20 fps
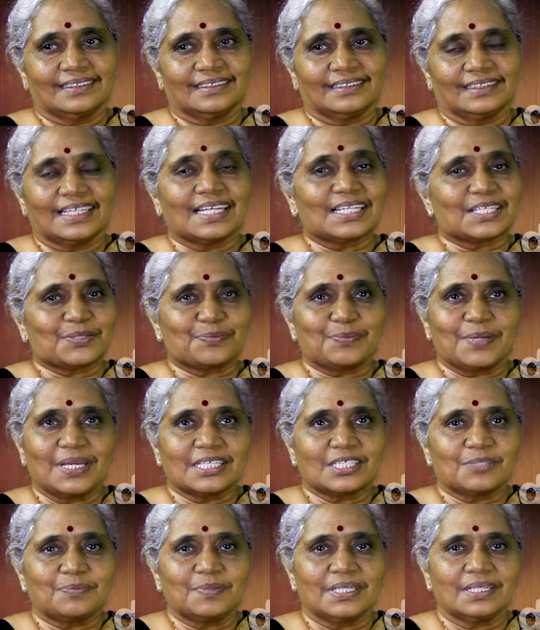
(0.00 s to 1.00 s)
That's my
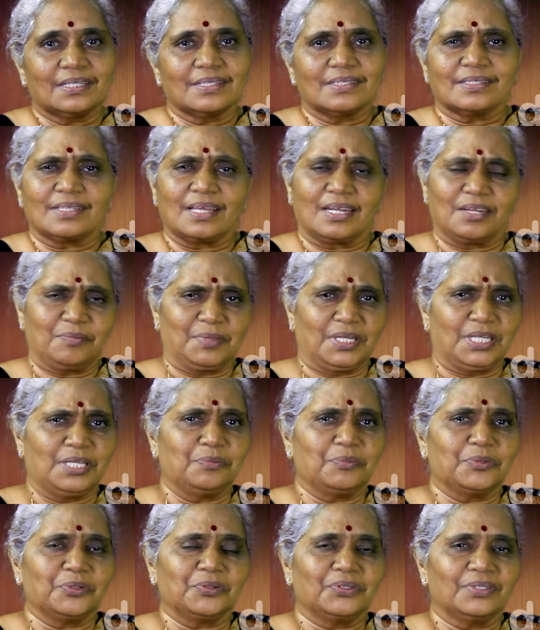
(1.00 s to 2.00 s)
experience. There are many
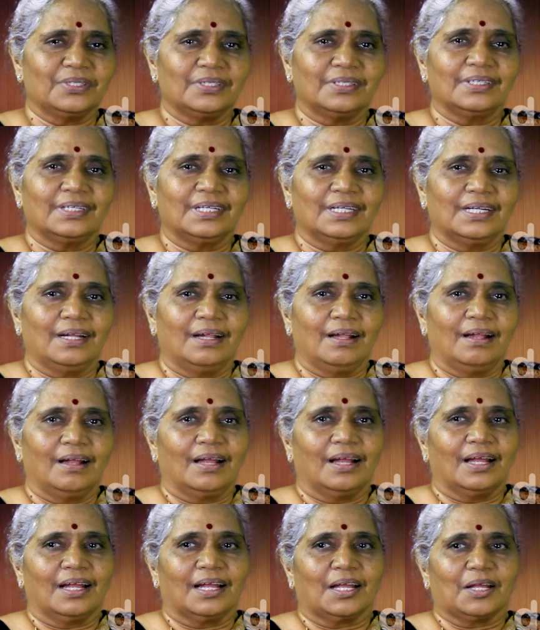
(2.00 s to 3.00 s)
more,
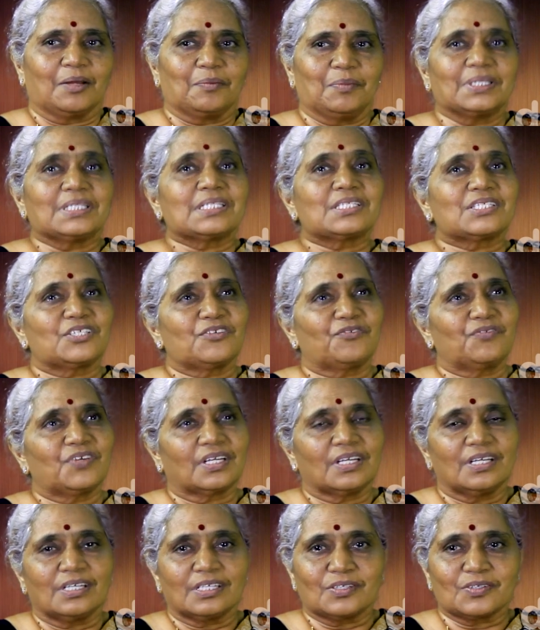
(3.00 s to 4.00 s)
but it's
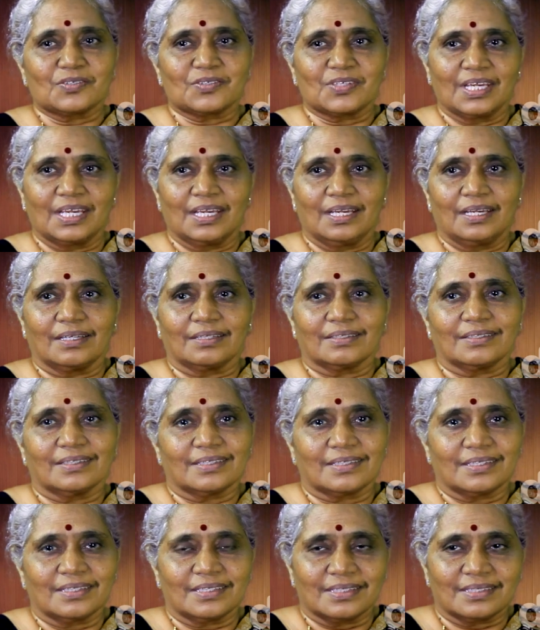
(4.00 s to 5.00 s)
difficult to say
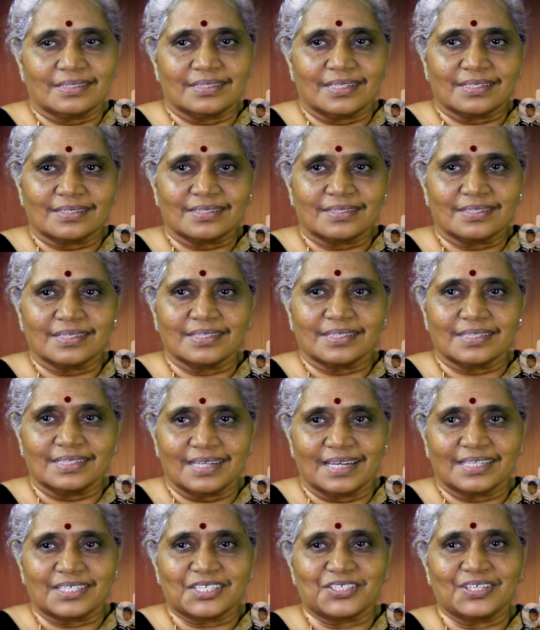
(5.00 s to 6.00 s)
it in just a
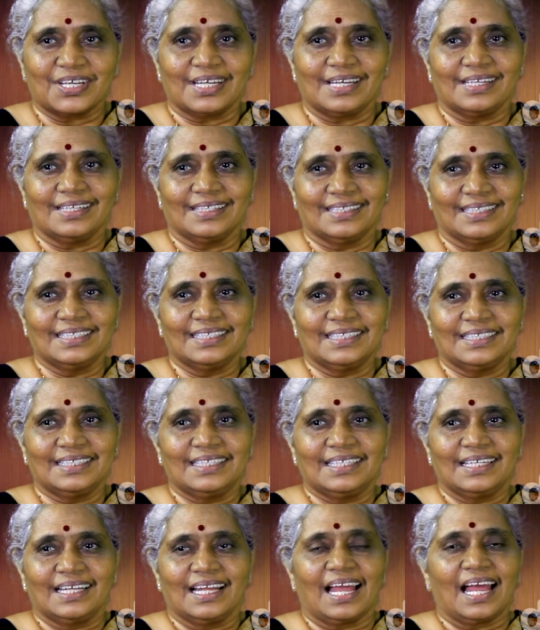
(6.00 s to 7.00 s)
nutshell
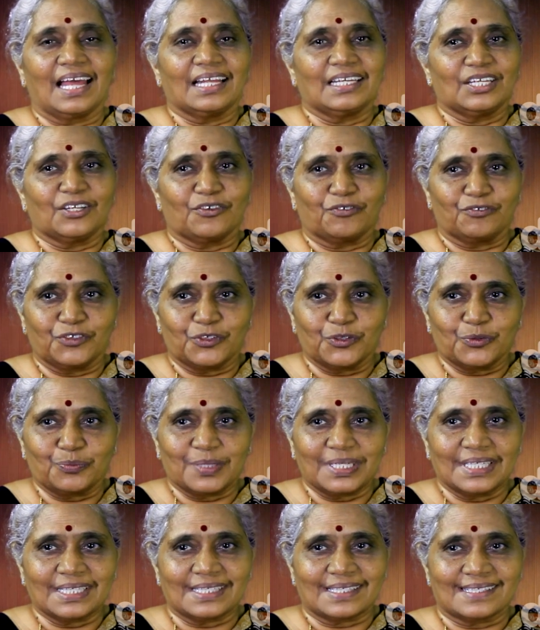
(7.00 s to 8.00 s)
and in a few
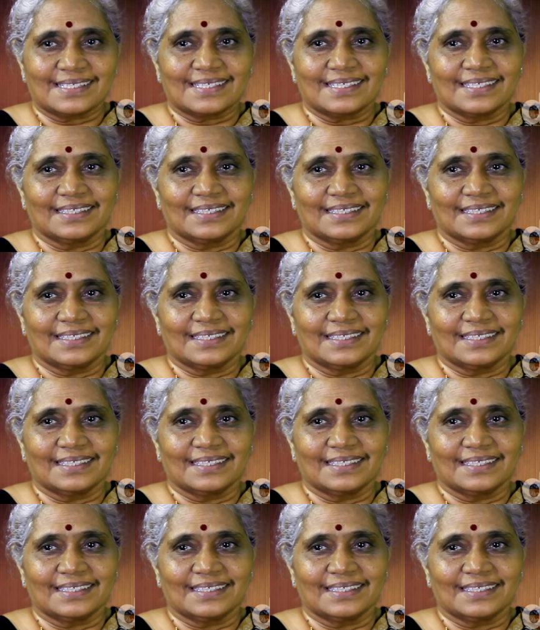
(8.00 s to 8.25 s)
minutes.